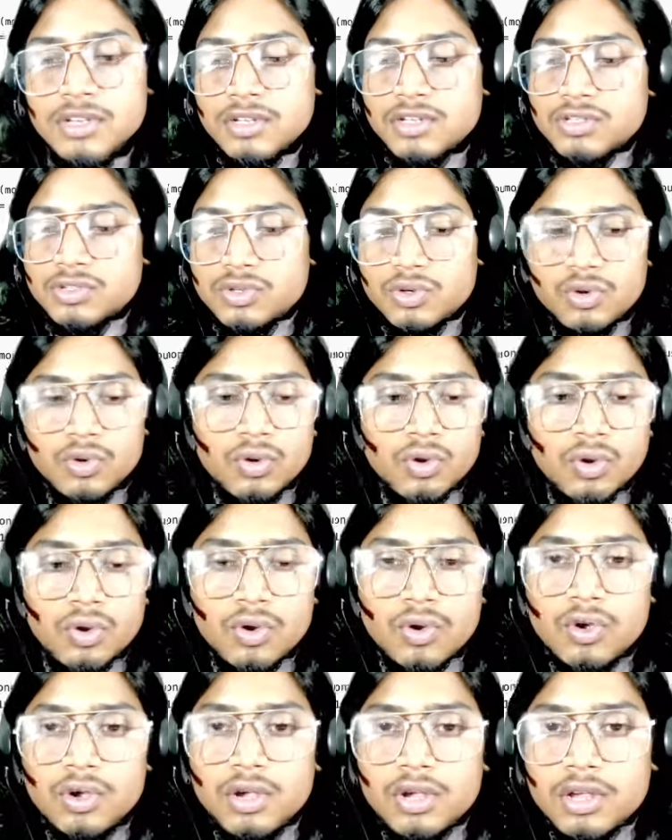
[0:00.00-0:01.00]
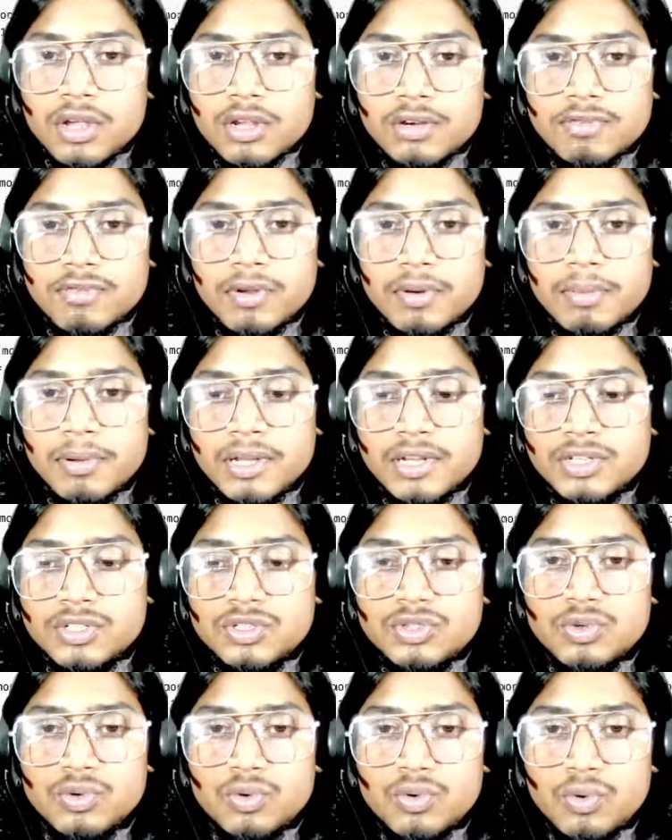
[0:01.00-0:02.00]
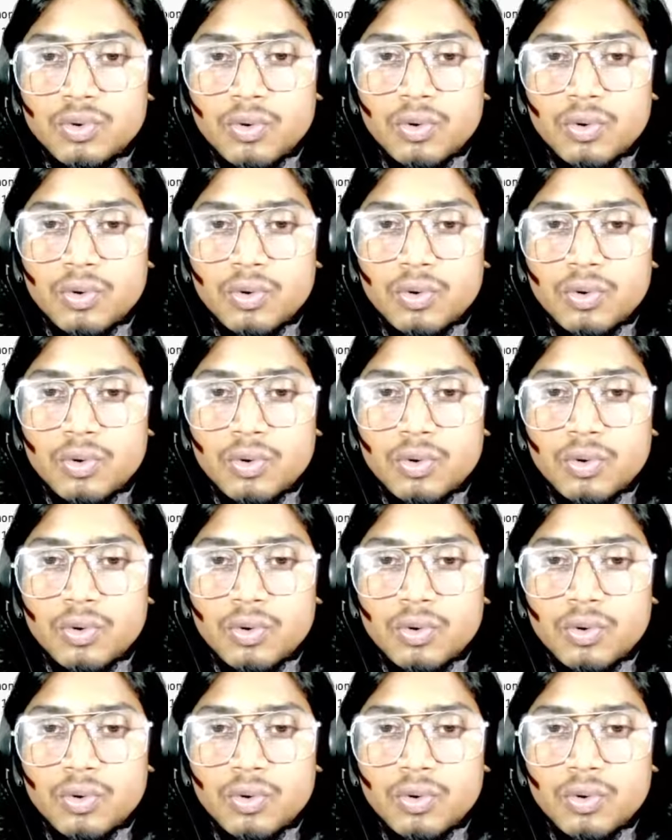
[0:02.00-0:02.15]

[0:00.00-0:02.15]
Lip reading: so it will be 2